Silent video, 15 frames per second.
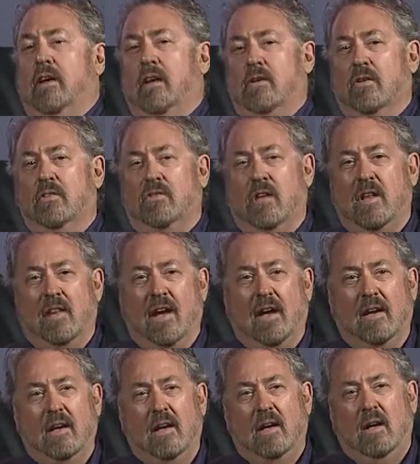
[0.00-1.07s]
and you'll see that
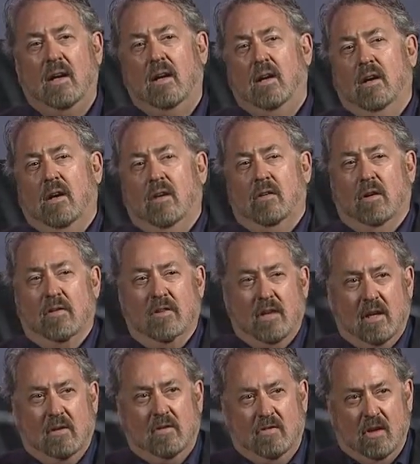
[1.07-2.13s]
through everything
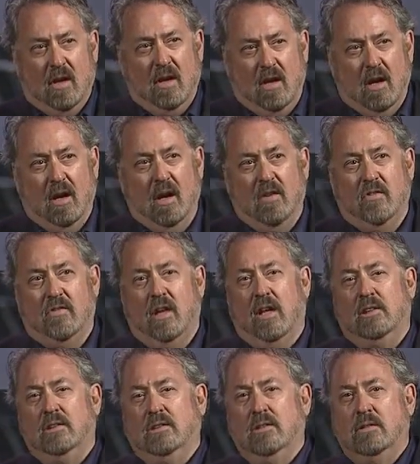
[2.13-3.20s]
you see and hear on stage.